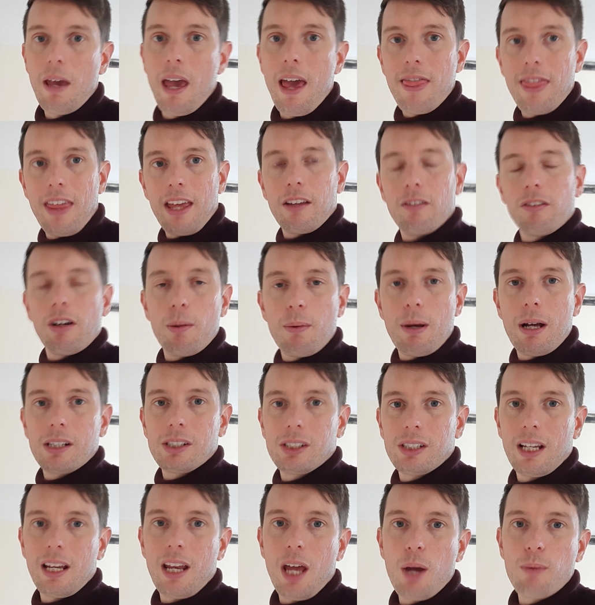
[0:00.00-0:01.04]
Thank you very much
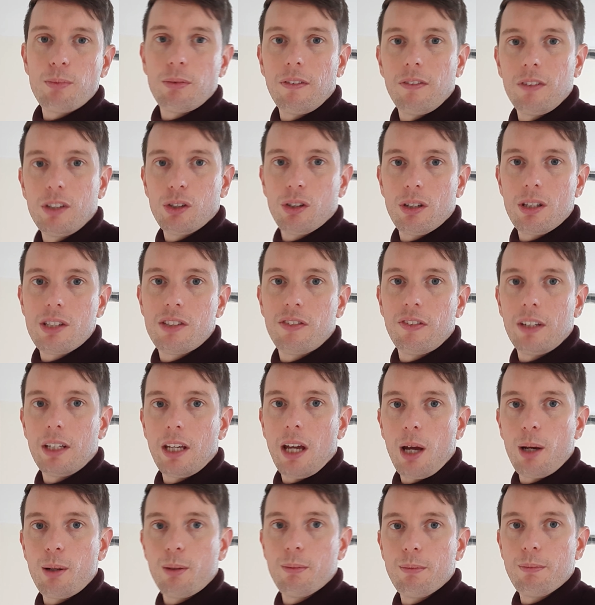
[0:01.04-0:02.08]
and I hope you've enjoyed this
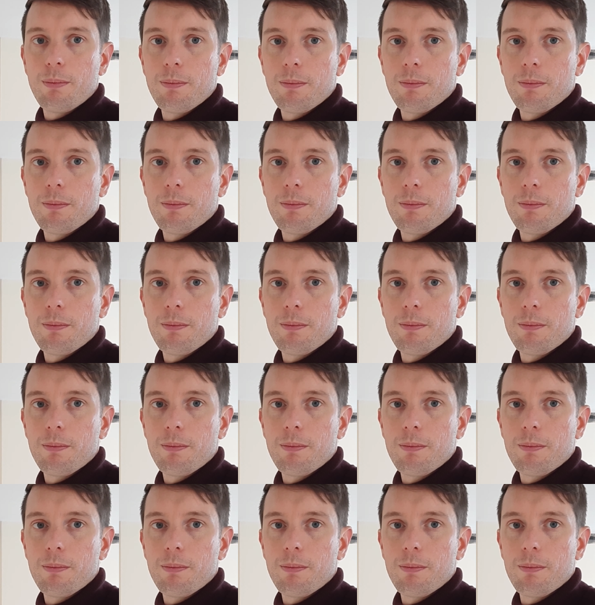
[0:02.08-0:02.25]
video.